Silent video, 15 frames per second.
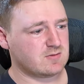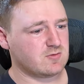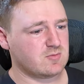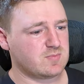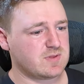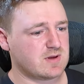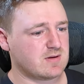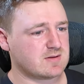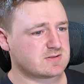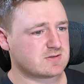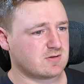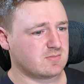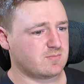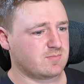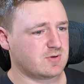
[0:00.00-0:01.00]
group there that's
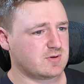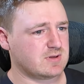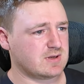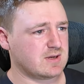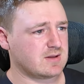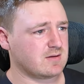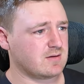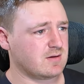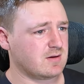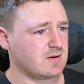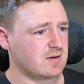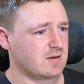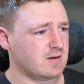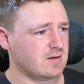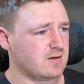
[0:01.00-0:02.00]
all put together.
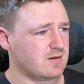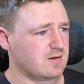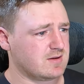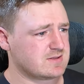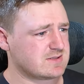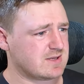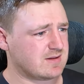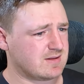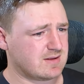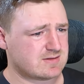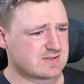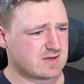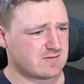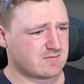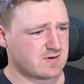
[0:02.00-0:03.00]
Is
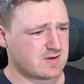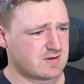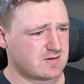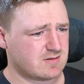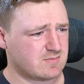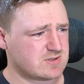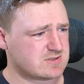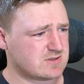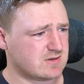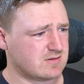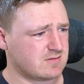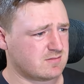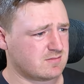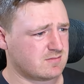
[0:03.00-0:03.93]
that right? Let me see.